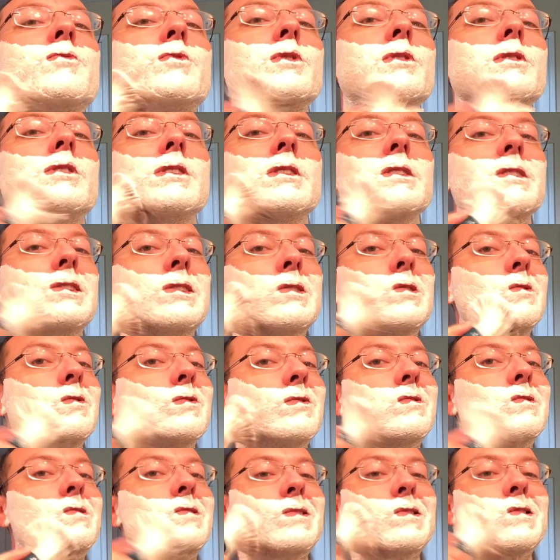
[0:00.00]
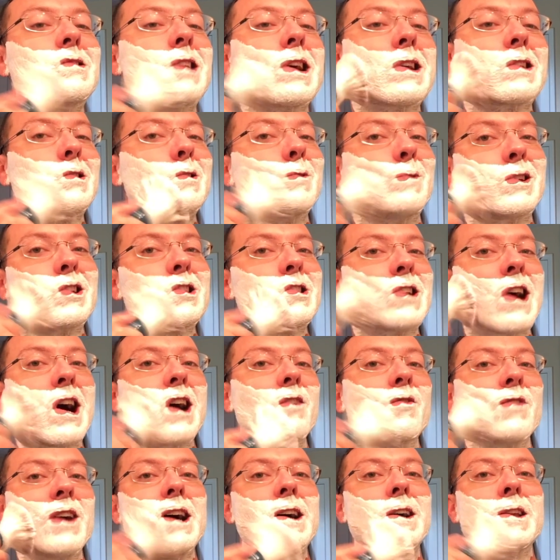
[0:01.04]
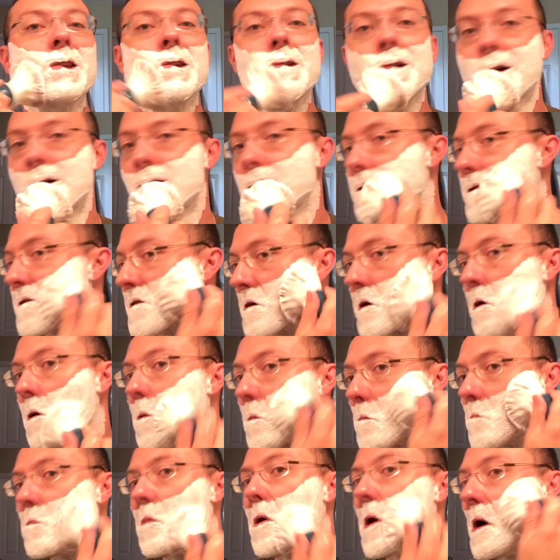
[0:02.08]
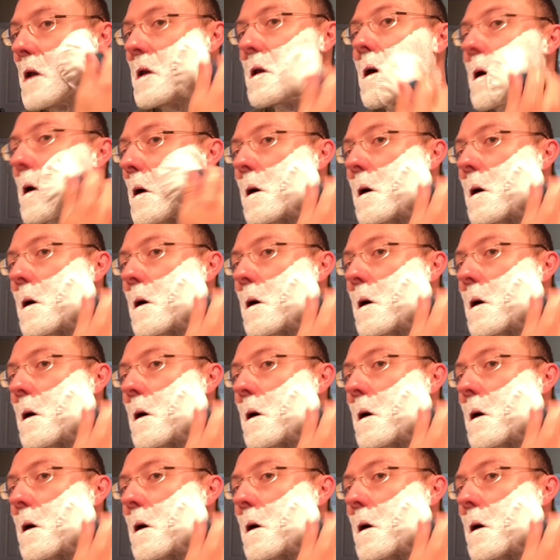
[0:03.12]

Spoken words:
for a little, not so much shock value, but.